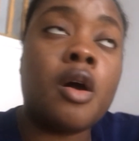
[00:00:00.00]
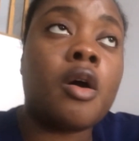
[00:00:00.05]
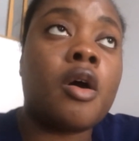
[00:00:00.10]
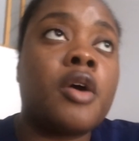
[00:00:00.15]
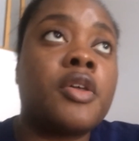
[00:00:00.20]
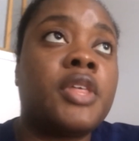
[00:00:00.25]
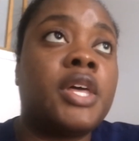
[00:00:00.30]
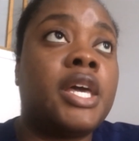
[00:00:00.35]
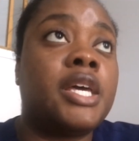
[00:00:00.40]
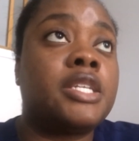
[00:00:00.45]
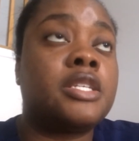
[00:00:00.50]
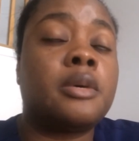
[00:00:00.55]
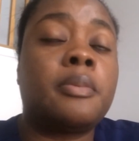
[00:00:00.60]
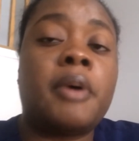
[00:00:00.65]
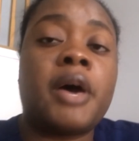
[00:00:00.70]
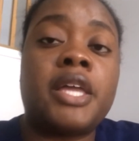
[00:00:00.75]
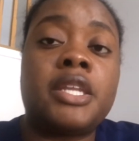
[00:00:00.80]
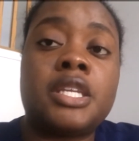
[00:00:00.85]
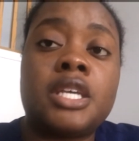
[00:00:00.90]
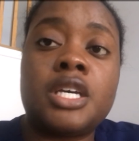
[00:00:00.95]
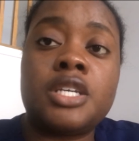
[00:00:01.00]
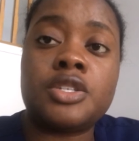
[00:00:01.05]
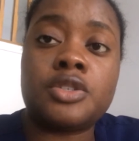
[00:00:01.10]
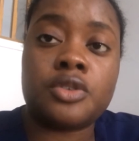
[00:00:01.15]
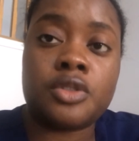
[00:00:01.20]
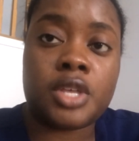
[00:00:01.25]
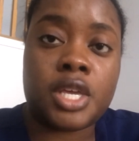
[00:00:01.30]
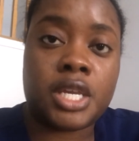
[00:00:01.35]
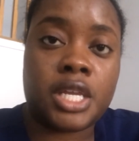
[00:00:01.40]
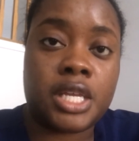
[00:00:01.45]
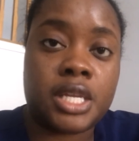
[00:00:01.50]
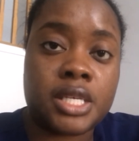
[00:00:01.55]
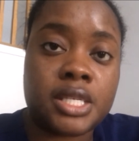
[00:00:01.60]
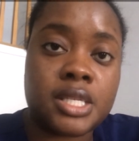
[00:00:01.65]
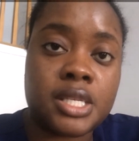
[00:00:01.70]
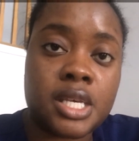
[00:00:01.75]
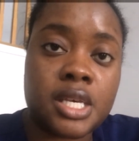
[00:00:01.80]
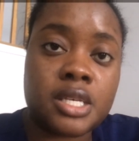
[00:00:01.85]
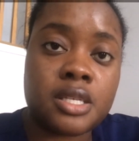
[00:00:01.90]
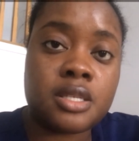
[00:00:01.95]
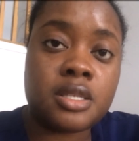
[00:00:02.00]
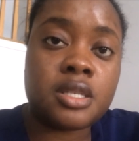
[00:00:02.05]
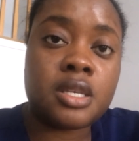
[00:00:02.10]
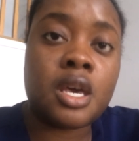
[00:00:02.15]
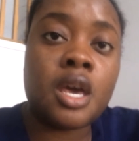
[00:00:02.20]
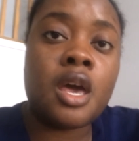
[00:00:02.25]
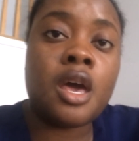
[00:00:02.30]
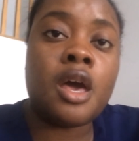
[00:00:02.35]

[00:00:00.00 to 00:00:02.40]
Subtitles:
Are they independent? Do they need assist?